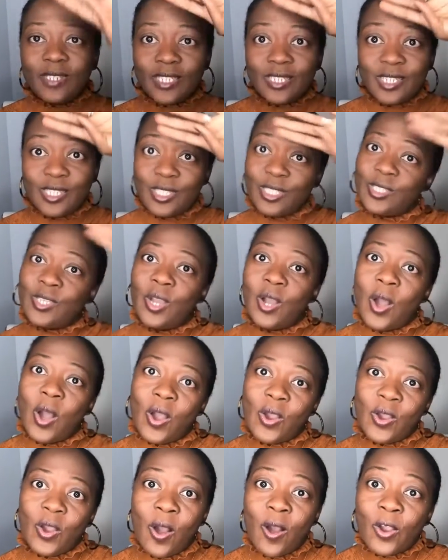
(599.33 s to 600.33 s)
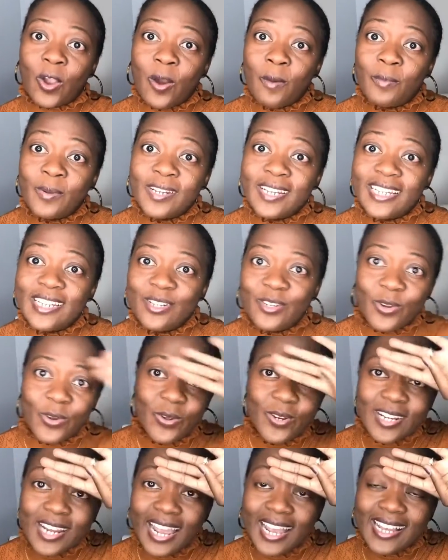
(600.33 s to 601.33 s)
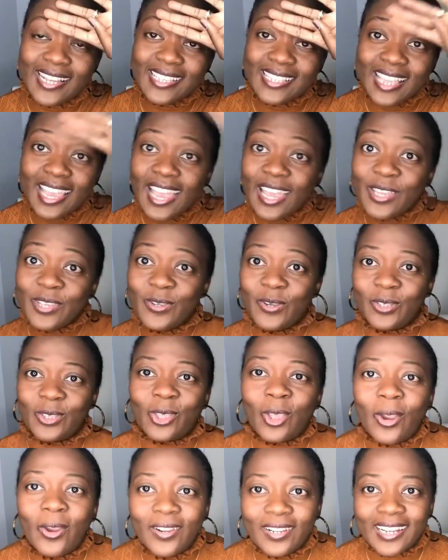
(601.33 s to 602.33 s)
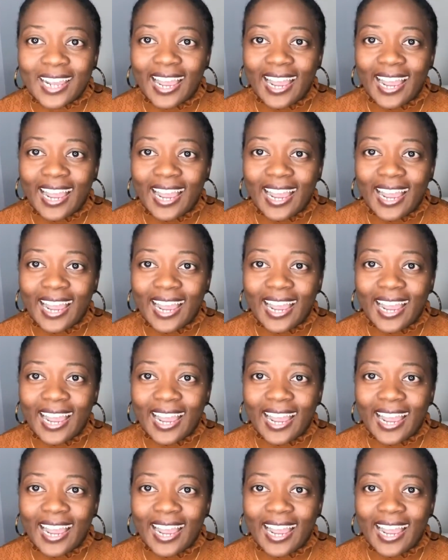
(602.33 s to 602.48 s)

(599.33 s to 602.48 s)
which is commonly known as your third